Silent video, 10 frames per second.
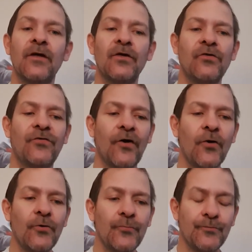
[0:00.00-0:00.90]

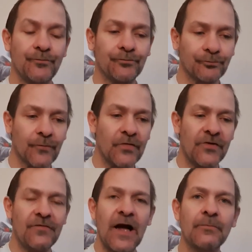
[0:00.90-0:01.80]
So
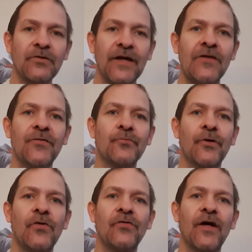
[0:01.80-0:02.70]
defragmentation
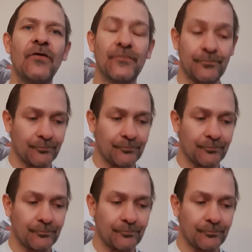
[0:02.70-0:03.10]
process,